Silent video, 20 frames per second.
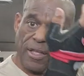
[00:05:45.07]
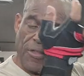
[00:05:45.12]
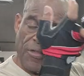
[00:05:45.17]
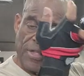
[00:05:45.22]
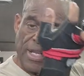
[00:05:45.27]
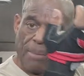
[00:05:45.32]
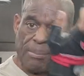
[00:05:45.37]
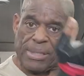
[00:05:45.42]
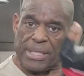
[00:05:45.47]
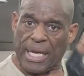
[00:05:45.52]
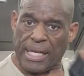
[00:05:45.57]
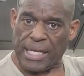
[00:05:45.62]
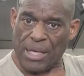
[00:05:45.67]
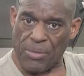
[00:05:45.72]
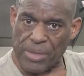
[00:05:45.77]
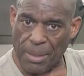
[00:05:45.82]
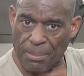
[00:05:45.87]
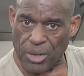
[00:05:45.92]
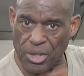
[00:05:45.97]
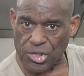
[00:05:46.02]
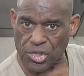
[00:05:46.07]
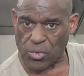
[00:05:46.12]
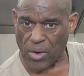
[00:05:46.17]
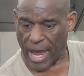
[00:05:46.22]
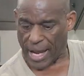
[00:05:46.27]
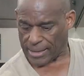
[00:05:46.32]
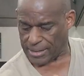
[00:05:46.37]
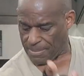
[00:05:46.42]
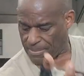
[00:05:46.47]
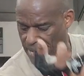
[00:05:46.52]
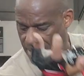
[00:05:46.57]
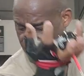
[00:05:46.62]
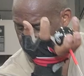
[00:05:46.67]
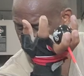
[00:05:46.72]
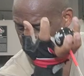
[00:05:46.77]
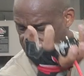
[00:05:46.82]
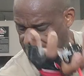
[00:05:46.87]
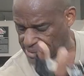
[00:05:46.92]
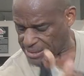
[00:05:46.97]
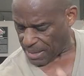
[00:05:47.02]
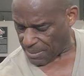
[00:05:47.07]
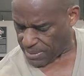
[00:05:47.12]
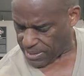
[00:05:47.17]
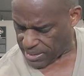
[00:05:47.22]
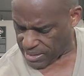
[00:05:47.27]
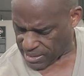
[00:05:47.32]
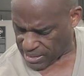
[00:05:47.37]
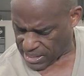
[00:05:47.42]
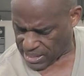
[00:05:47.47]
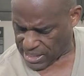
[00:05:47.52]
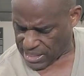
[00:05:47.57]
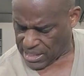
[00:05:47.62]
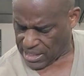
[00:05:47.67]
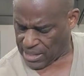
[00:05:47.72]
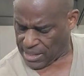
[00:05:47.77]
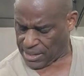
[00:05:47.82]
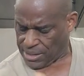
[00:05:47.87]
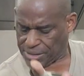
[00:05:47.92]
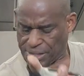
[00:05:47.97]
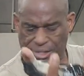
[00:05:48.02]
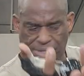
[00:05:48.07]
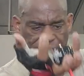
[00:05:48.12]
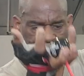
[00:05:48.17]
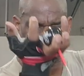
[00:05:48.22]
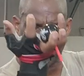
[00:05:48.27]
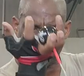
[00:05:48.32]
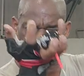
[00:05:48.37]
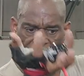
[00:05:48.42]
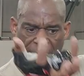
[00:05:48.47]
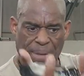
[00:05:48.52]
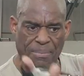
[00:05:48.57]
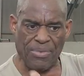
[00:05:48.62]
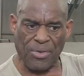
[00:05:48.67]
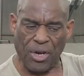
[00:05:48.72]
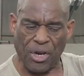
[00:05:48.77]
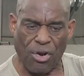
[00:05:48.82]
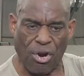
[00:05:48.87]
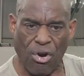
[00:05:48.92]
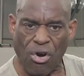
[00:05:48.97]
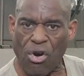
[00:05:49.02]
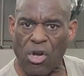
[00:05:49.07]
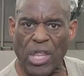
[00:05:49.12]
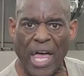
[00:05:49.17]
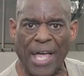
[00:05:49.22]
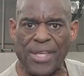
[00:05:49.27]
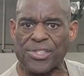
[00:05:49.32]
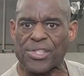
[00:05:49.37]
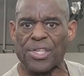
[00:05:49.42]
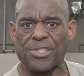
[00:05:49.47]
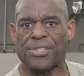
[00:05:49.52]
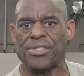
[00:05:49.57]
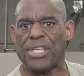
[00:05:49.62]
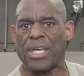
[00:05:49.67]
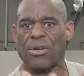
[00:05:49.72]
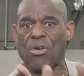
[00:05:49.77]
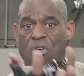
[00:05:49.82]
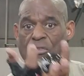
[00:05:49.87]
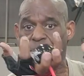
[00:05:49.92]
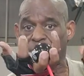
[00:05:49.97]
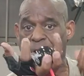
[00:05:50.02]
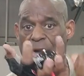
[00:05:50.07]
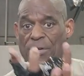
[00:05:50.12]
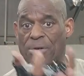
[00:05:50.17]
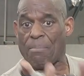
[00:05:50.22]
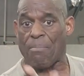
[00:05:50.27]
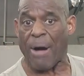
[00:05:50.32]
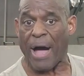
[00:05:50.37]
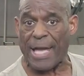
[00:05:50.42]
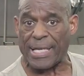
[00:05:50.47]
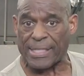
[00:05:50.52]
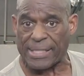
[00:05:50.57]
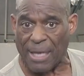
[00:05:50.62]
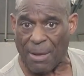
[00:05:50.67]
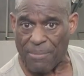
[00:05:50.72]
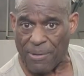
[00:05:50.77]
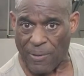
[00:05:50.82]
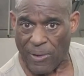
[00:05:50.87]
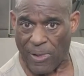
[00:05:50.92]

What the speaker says: that I'm getting when I'm contracting my bicep. This is the same curl I just did over there on the bicep